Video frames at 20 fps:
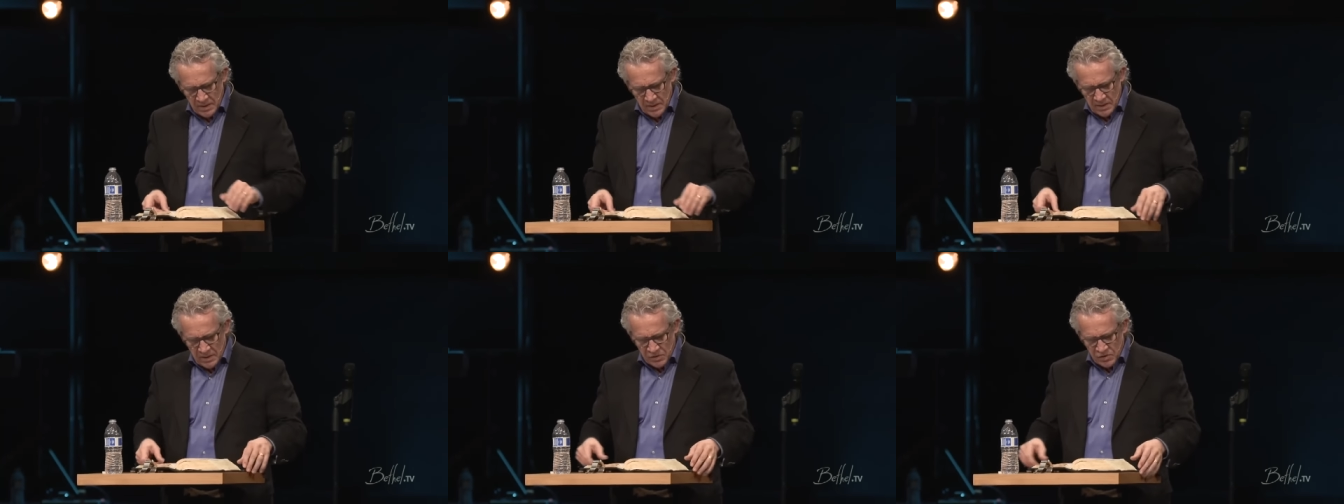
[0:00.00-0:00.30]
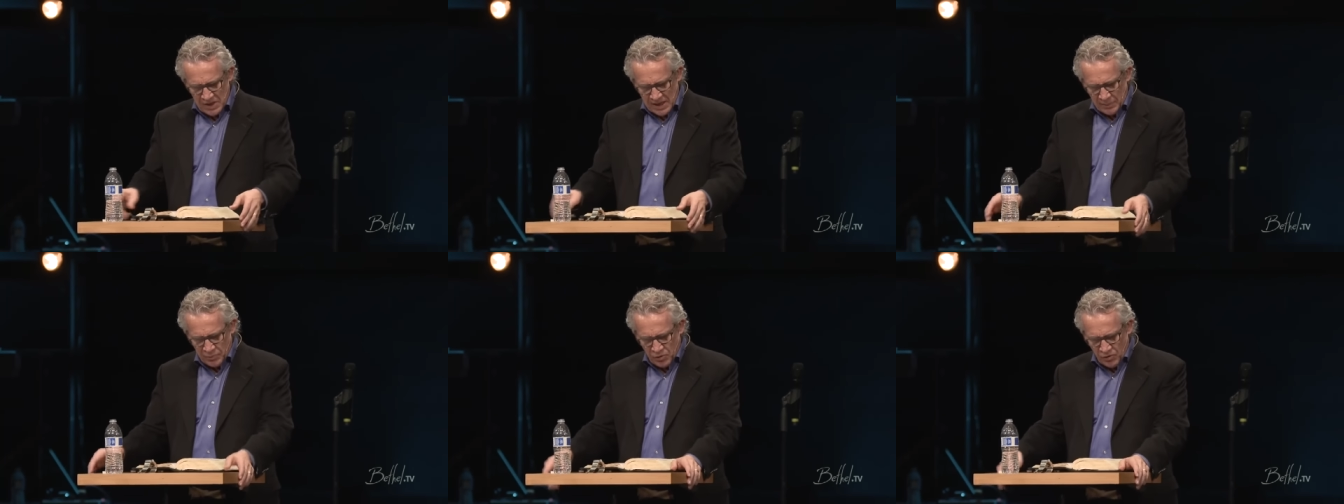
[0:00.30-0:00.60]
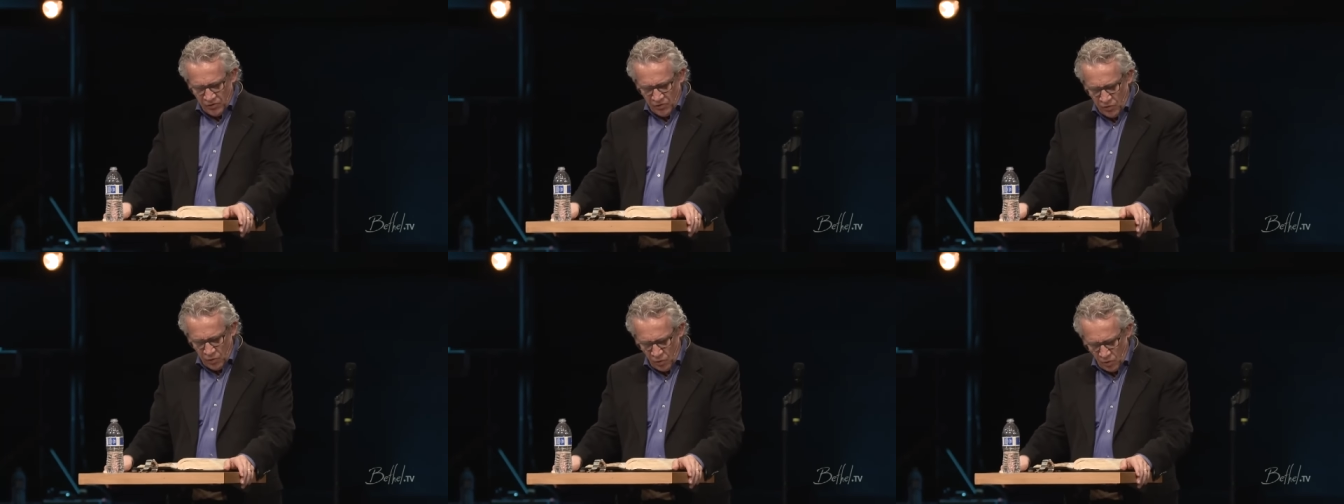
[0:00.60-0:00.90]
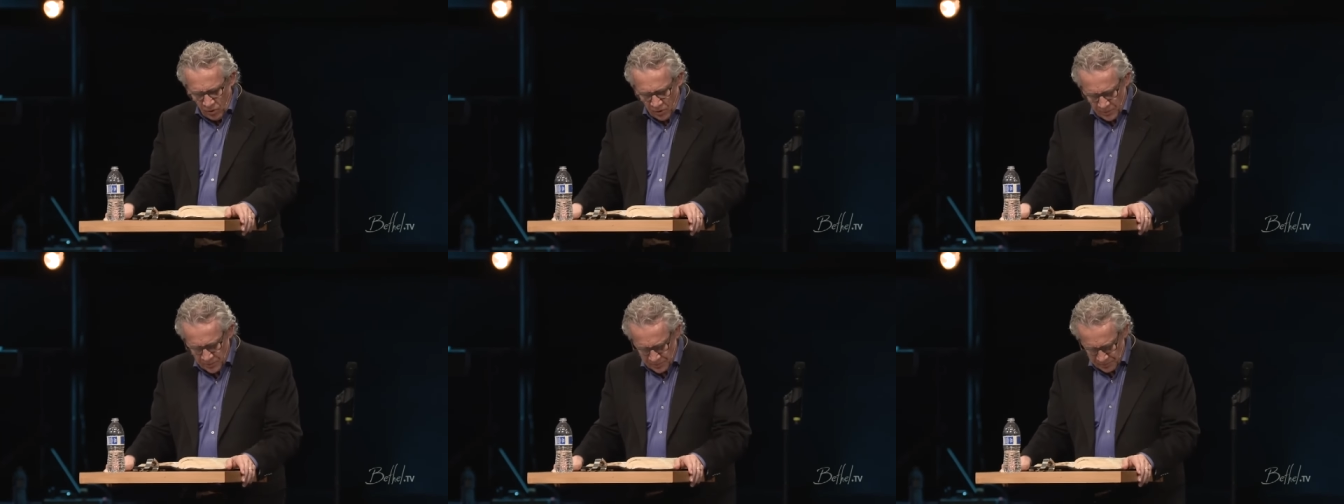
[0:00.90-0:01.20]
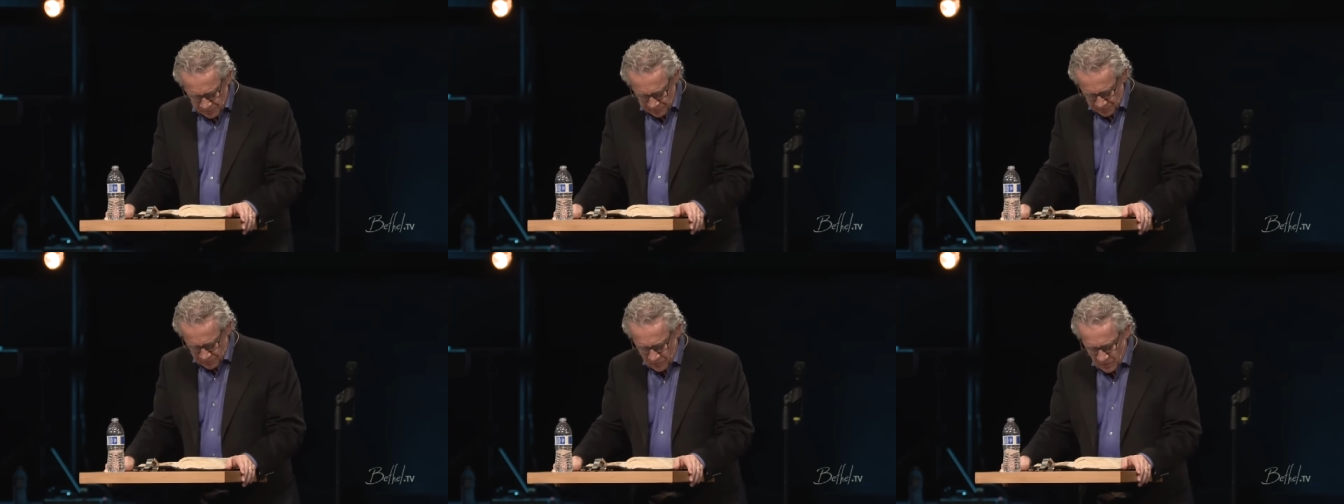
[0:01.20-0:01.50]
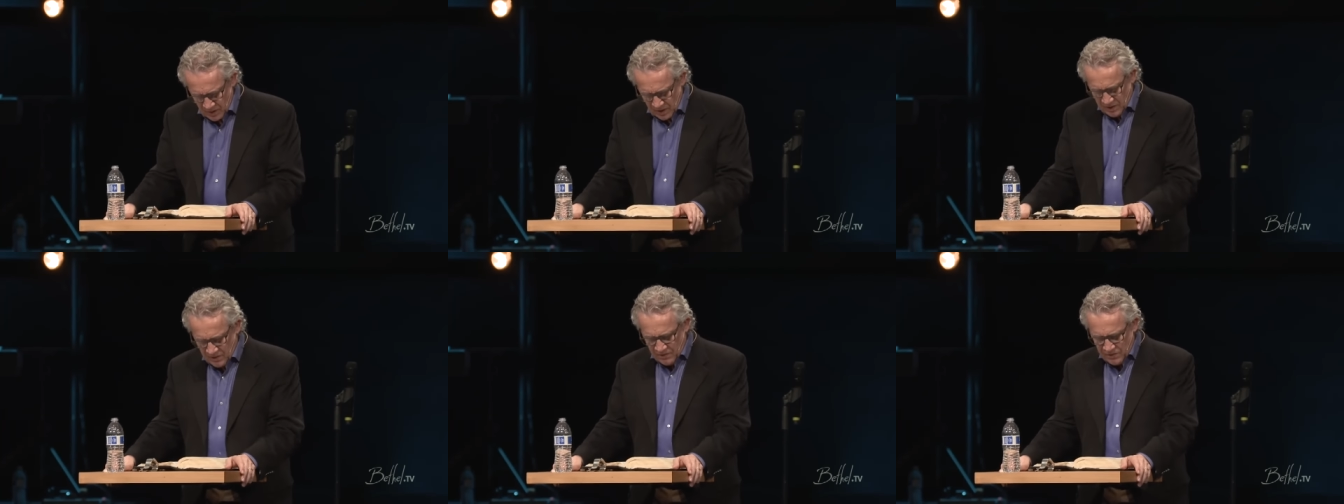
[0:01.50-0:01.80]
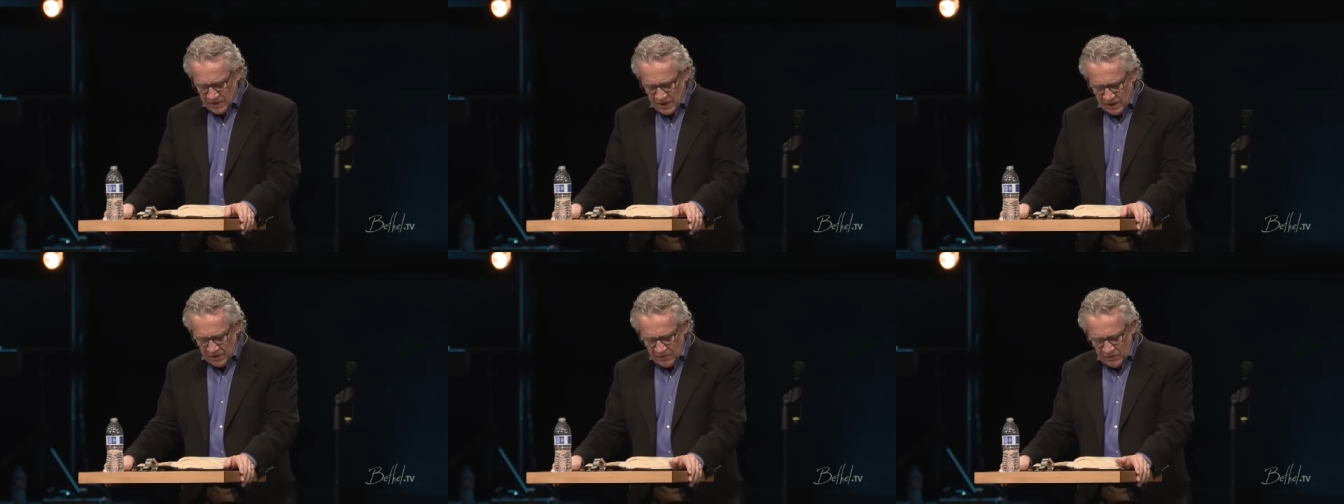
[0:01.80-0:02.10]
Chapter 4,
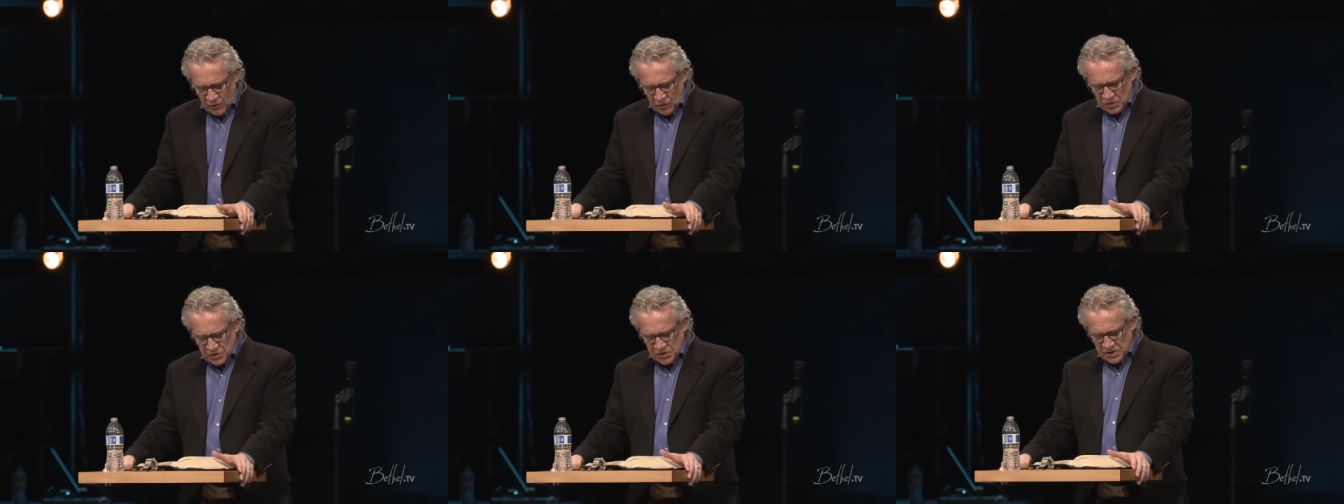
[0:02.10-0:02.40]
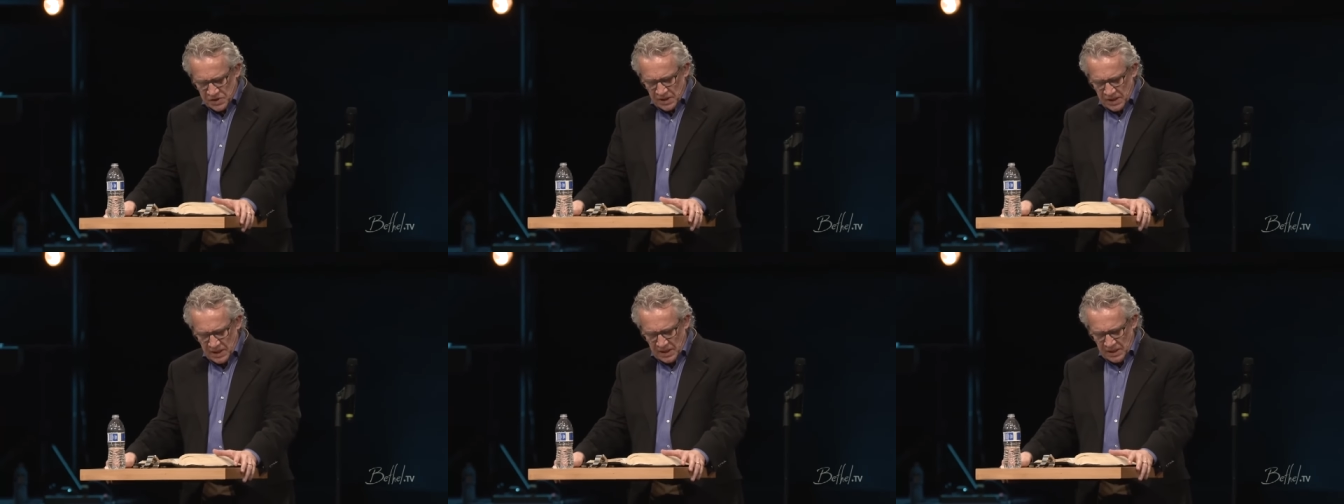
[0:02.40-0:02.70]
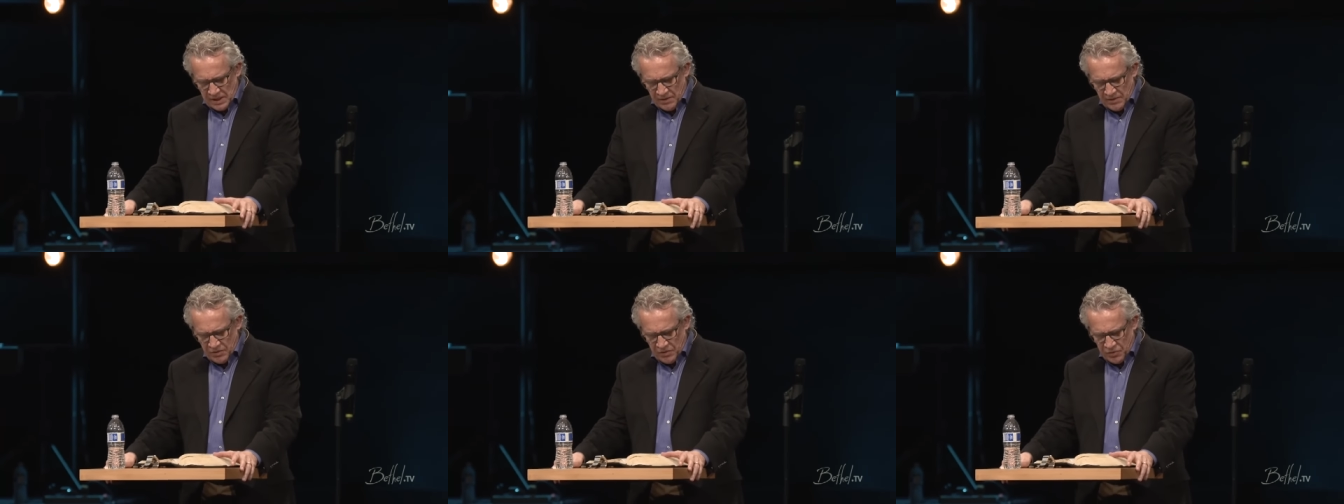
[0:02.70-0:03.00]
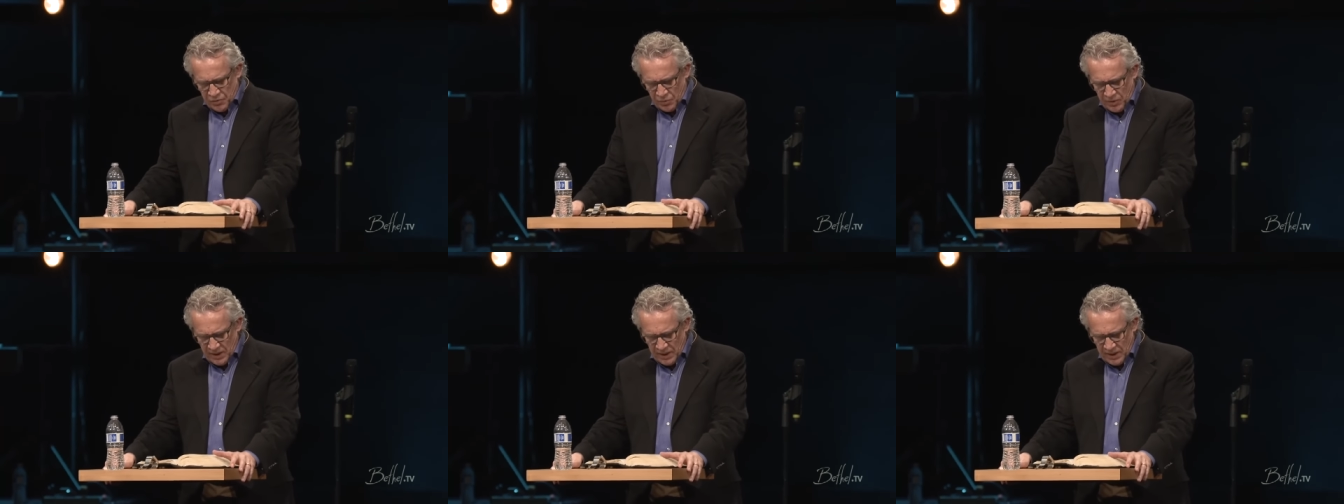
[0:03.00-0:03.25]
down in verse 3.